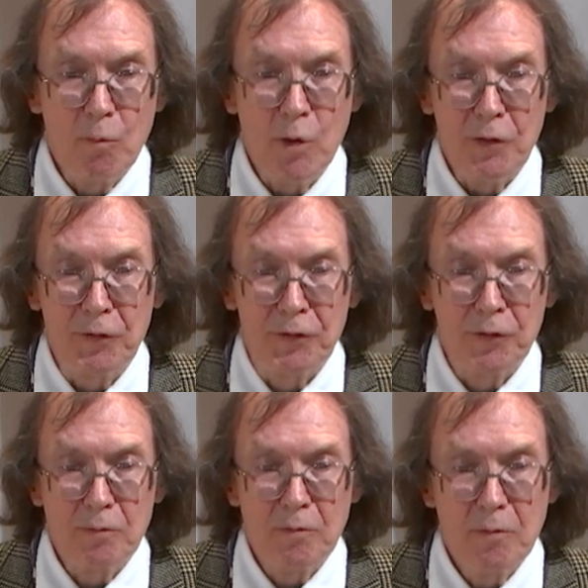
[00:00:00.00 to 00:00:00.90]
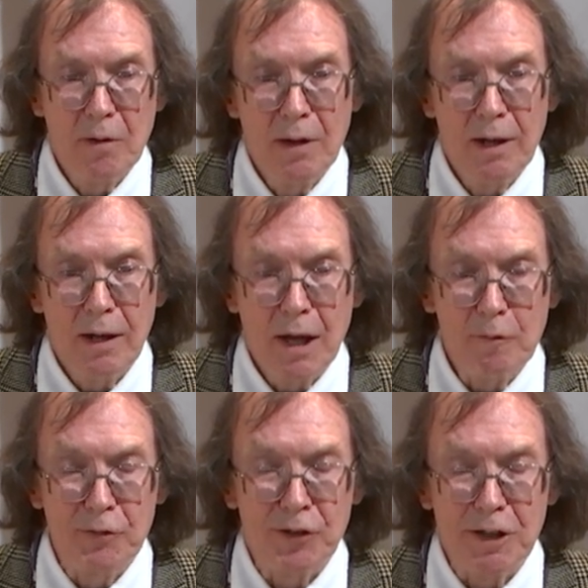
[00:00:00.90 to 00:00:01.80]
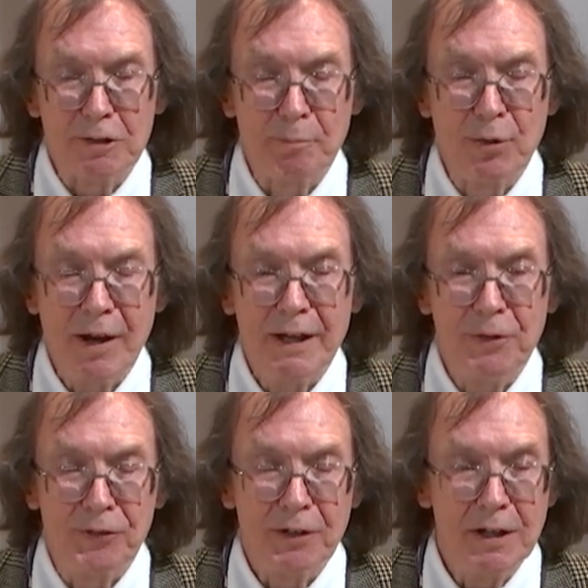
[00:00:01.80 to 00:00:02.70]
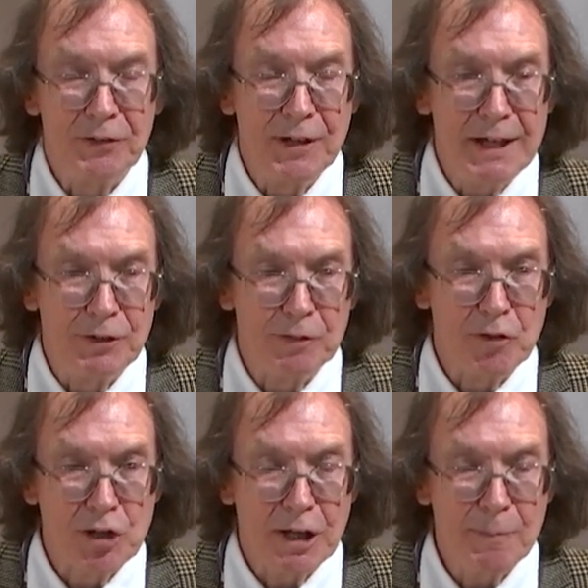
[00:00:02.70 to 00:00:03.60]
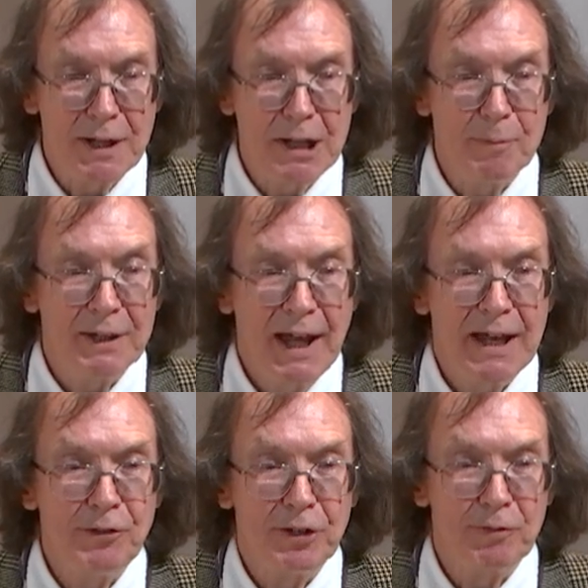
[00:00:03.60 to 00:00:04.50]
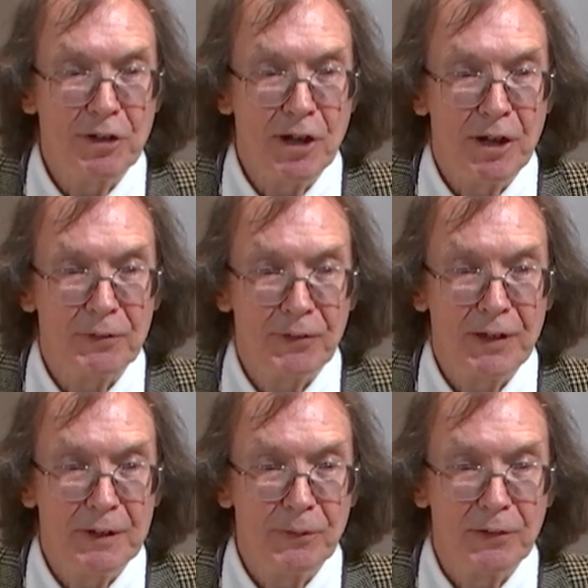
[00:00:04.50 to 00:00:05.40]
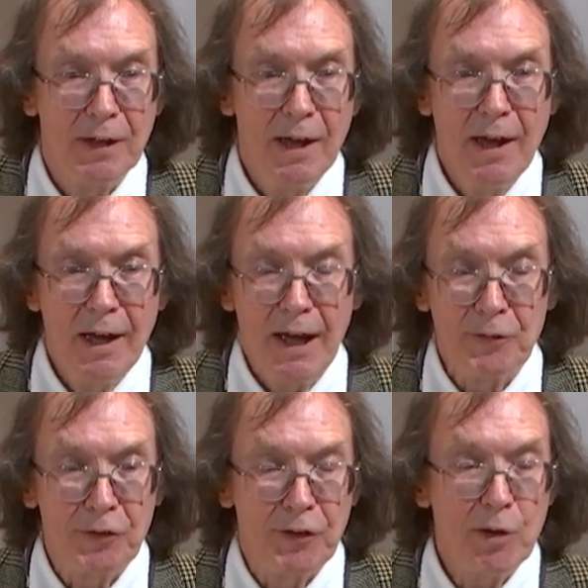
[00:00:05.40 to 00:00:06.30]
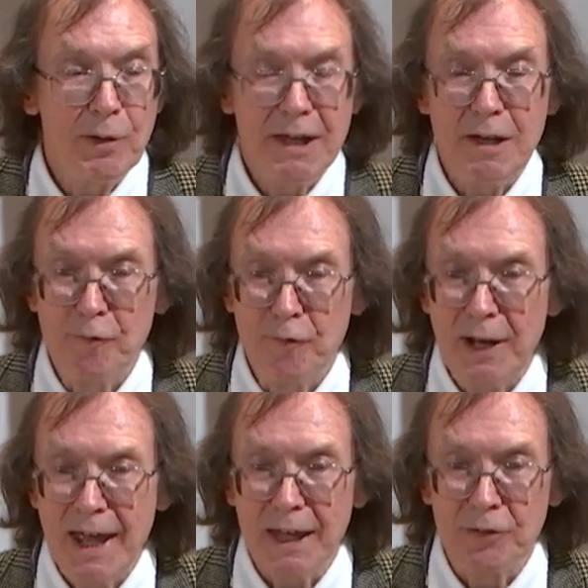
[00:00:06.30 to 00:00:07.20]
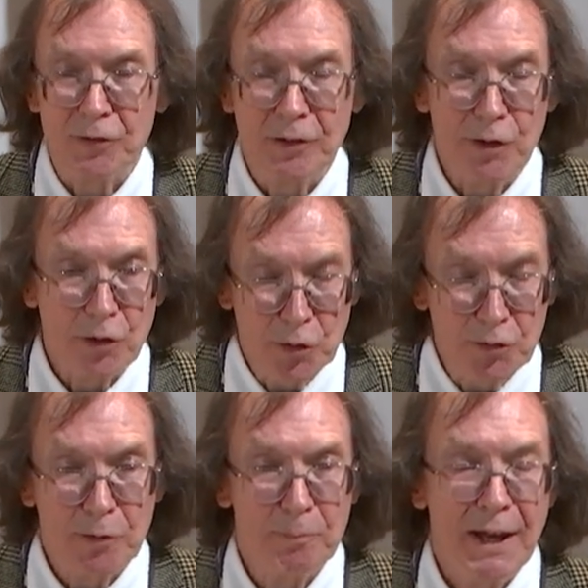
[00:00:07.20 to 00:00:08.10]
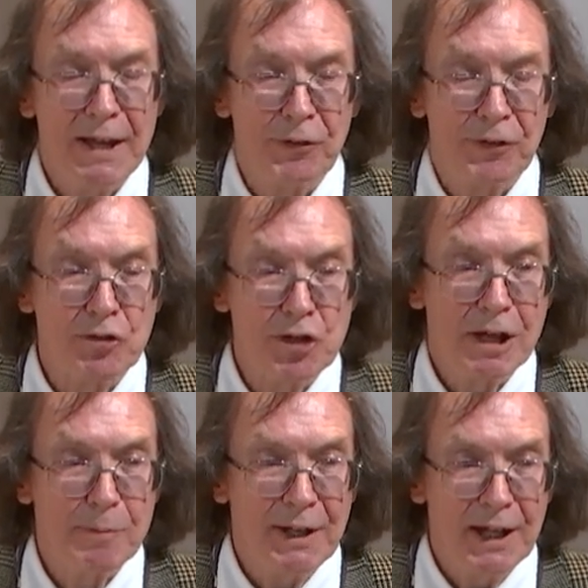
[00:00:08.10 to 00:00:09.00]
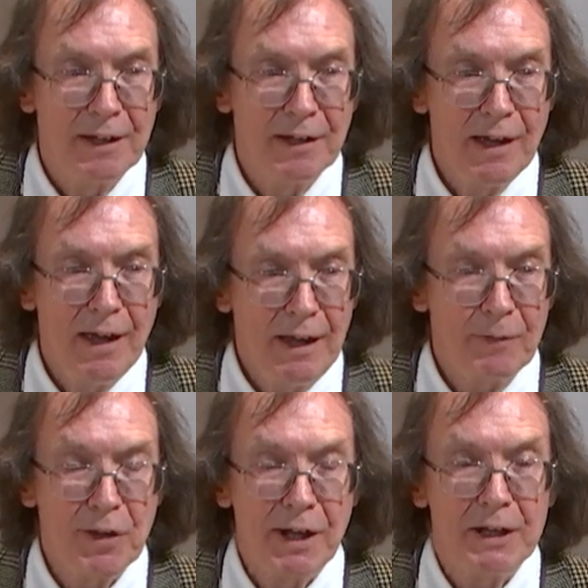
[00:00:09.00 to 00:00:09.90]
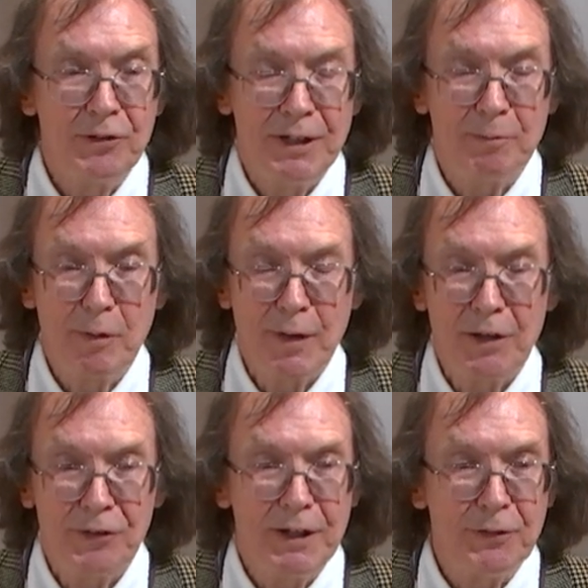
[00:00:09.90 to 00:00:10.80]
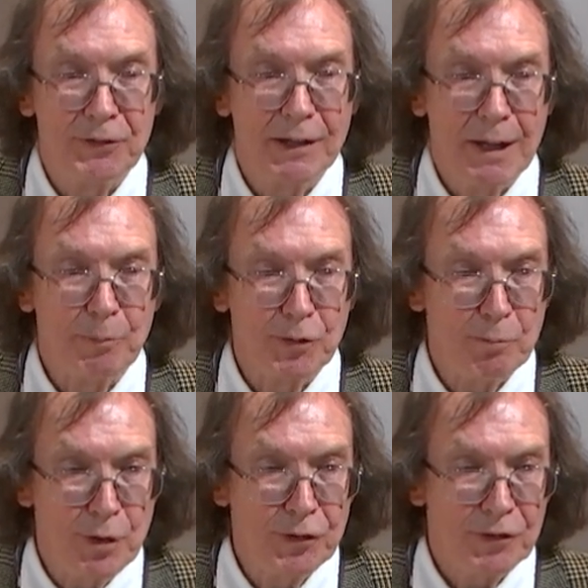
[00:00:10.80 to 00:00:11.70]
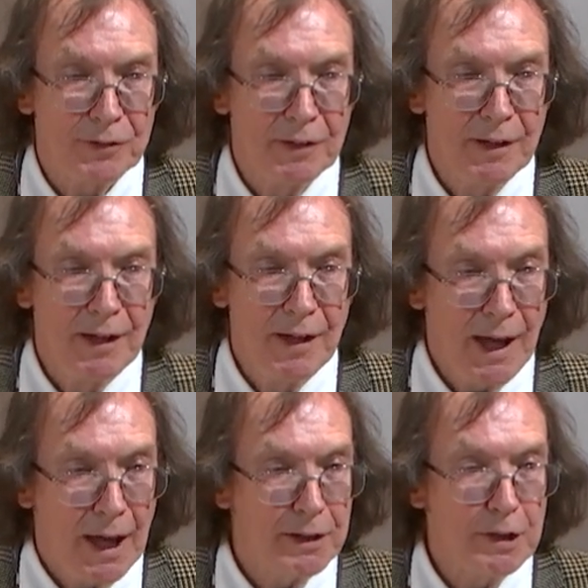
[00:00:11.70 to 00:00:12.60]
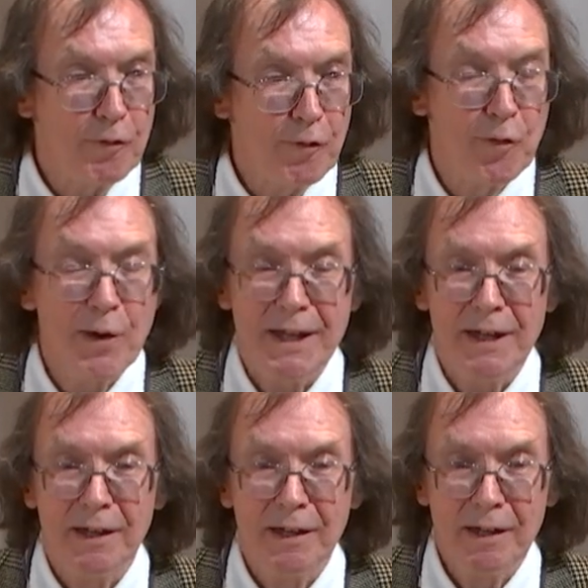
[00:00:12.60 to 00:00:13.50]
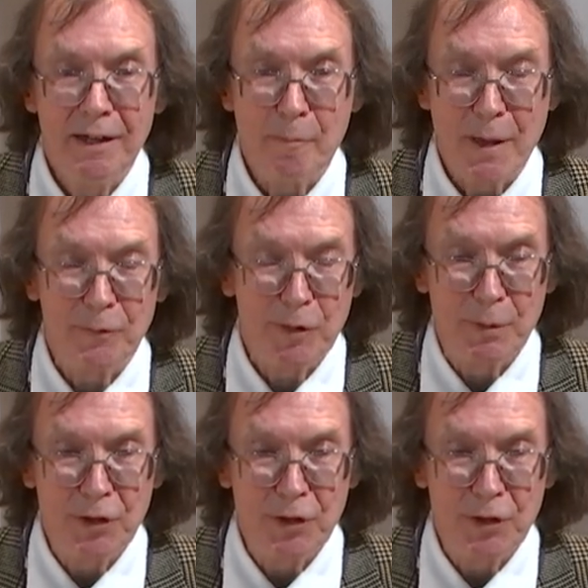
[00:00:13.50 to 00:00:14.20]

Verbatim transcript: was loved and prized in his native Germany, but hated the Nazis. And so he fled a good place in Germany in the nineteen thirties to come to Britain and live free among the